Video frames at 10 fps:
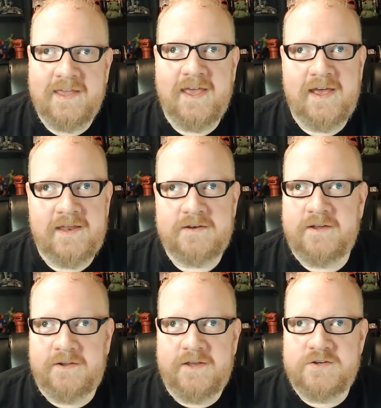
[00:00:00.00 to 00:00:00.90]
and
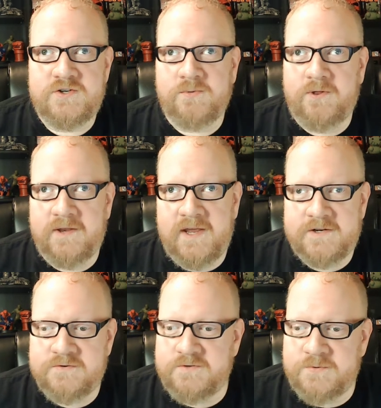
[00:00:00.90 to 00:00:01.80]
unless you roll a
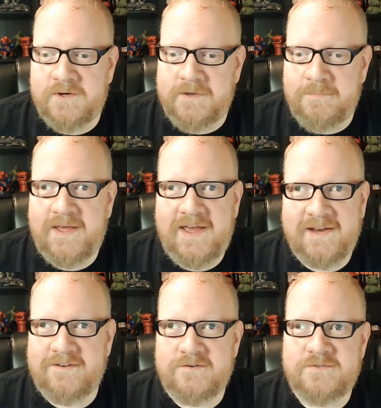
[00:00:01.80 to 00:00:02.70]
natural 20
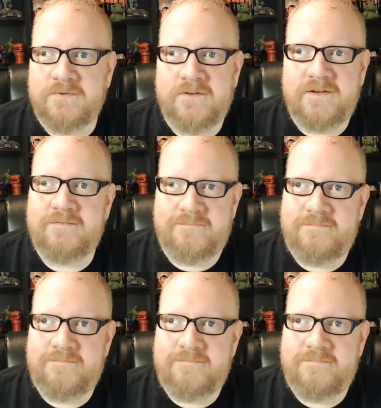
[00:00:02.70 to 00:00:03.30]
back, there's really